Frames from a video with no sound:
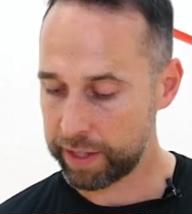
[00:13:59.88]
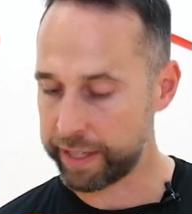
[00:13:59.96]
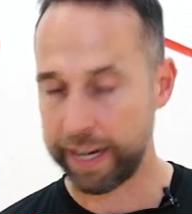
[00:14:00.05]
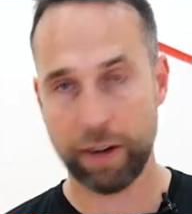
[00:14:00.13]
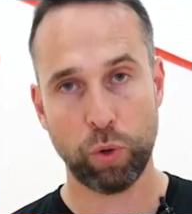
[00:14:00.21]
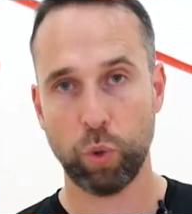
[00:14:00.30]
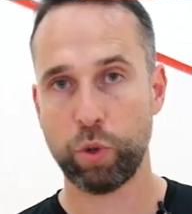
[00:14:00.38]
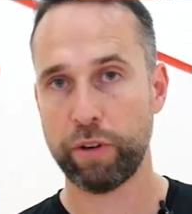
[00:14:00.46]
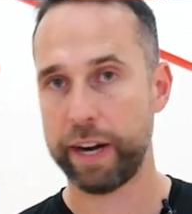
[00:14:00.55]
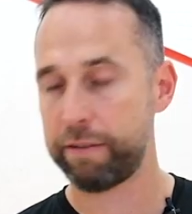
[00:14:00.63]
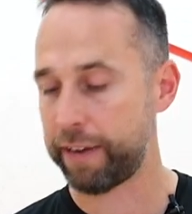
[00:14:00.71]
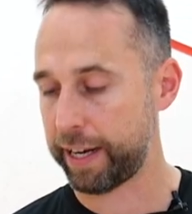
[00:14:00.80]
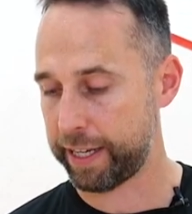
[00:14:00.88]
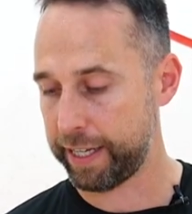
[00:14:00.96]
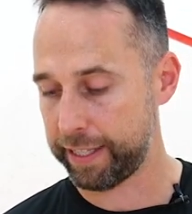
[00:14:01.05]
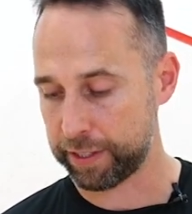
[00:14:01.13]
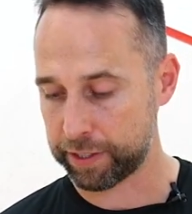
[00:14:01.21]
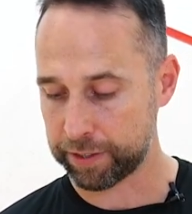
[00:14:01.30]
They're all great
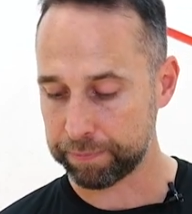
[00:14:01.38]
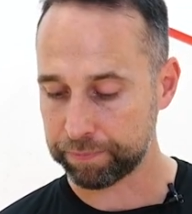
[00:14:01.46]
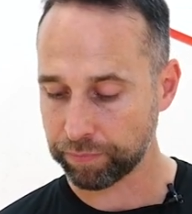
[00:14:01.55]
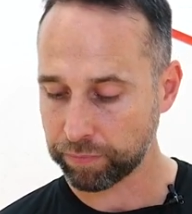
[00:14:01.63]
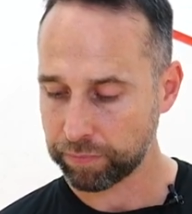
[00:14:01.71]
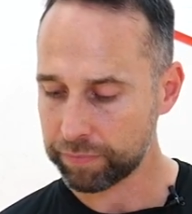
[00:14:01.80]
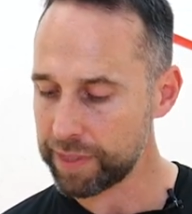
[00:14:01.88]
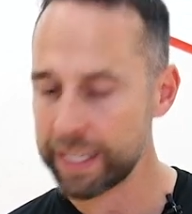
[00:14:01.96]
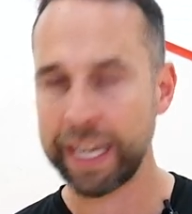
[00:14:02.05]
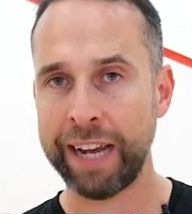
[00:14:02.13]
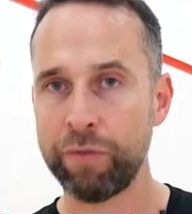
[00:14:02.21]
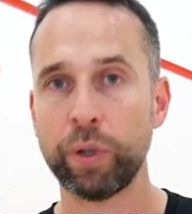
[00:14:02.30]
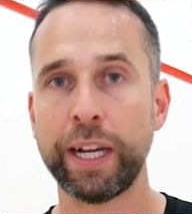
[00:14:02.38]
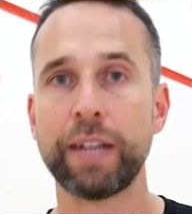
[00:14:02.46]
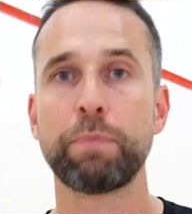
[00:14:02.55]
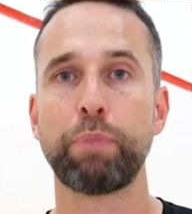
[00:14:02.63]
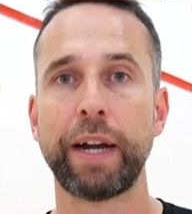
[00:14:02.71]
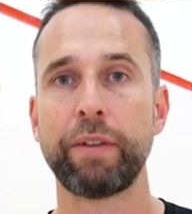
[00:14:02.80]
rackets. Everyone has
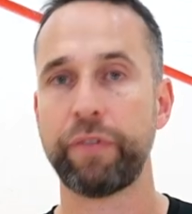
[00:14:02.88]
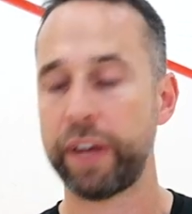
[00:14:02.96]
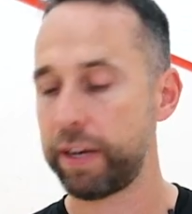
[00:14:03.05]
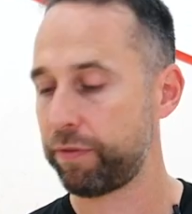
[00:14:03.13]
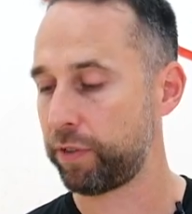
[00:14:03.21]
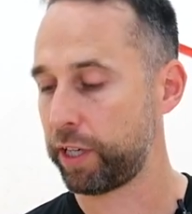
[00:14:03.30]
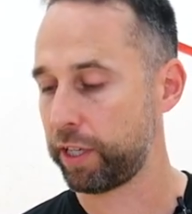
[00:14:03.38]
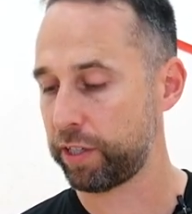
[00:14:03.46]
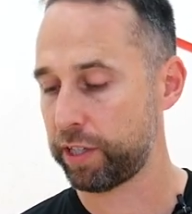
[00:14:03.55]
brand favorites,